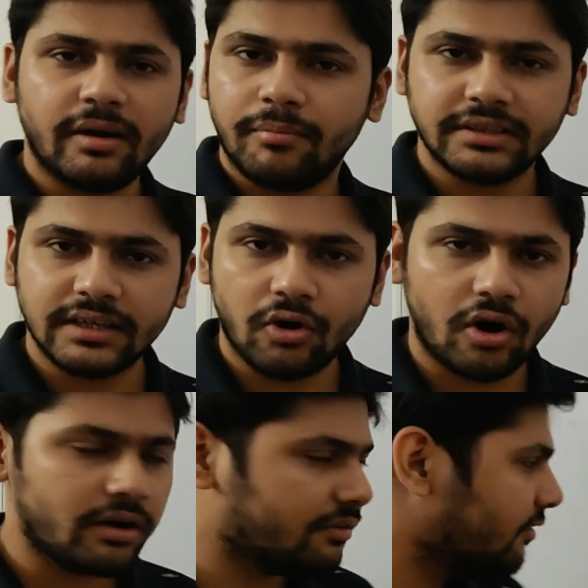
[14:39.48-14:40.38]
numbers are
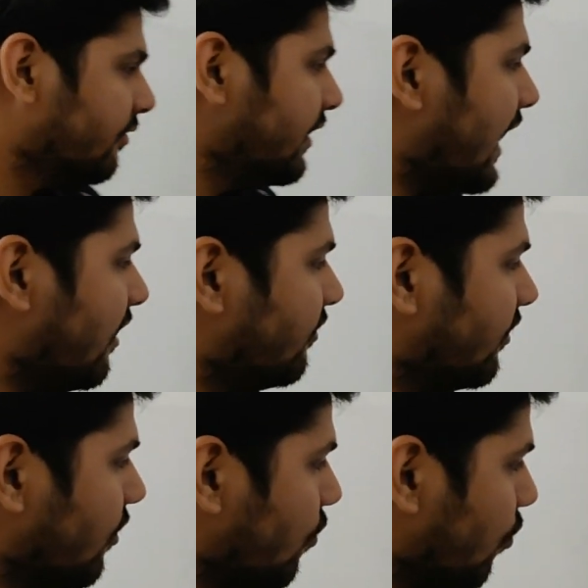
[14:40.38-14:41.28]
odd? We
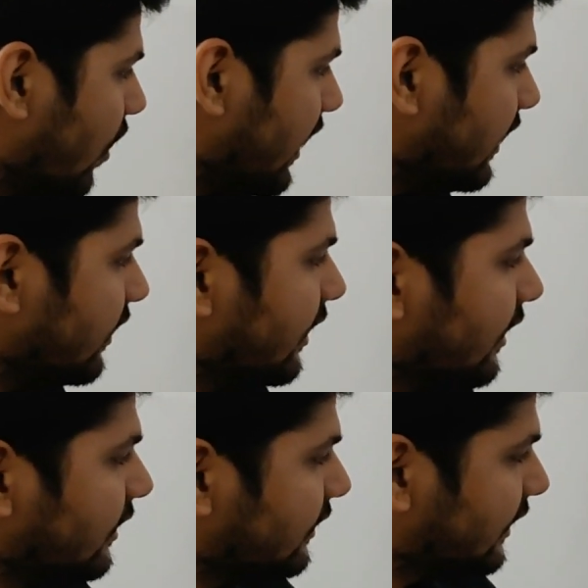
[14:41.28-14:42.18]
have
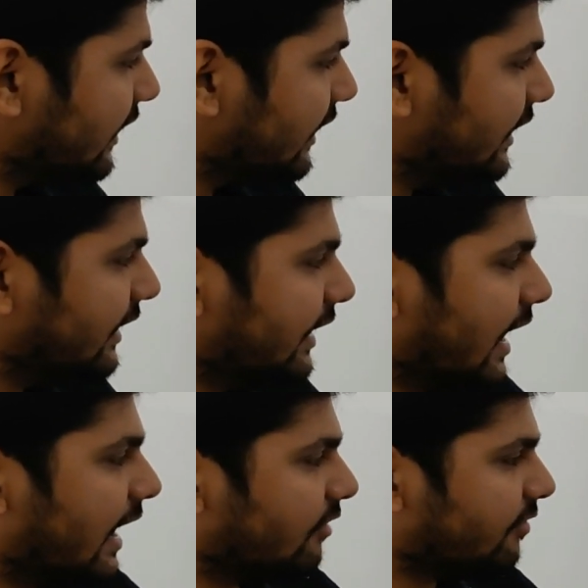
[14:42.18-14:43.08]
1, 3
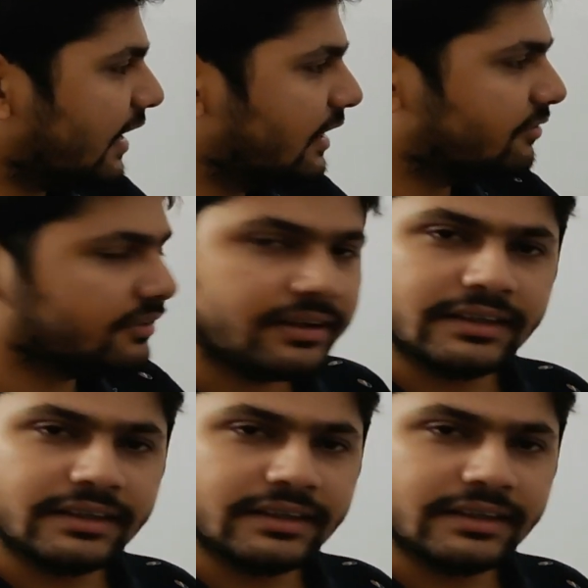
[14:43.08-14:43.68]
and 5.